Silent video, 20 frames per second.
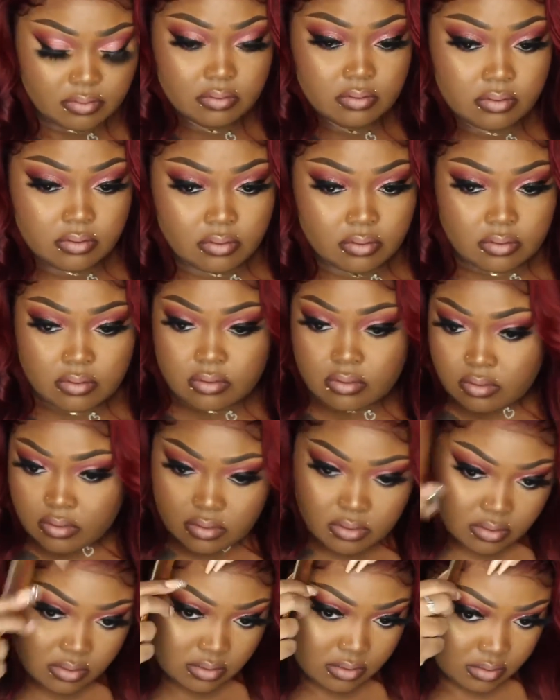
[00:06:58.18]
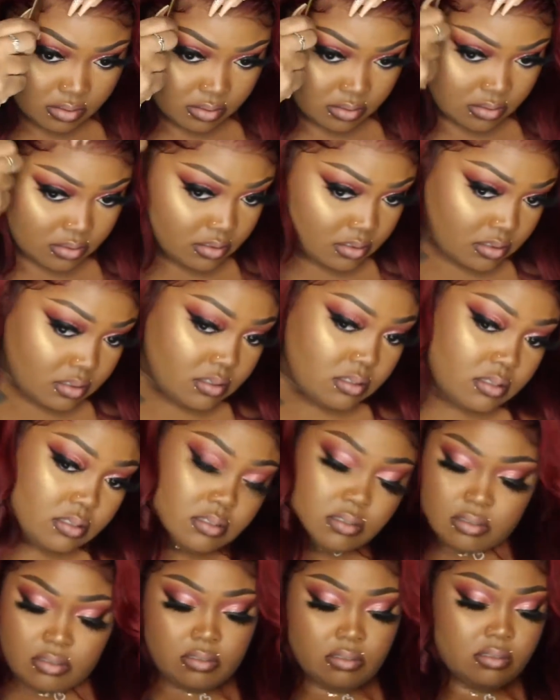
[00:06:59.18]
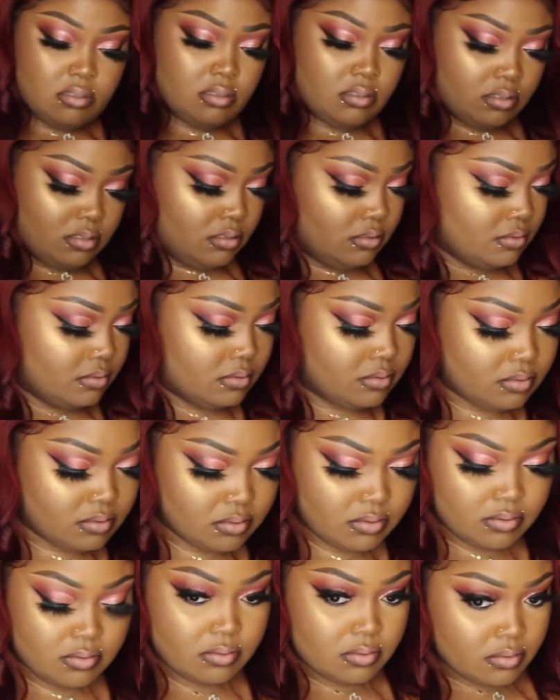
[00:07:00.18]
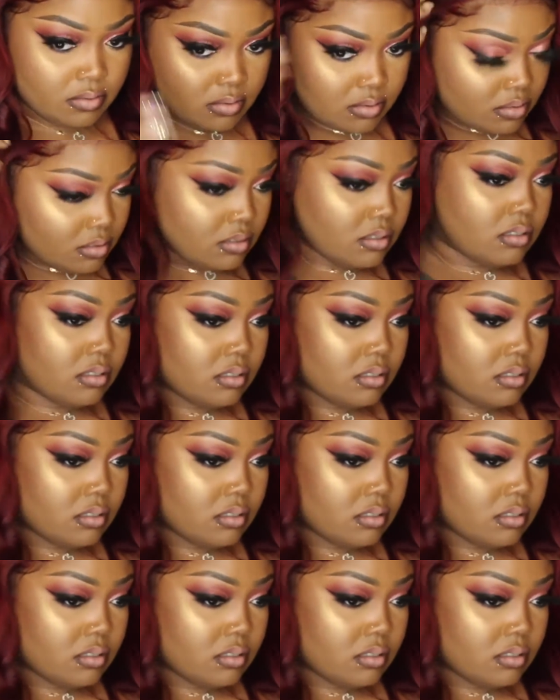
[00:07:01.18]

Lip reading: just making sure to kind of pluck the hairline. So I'm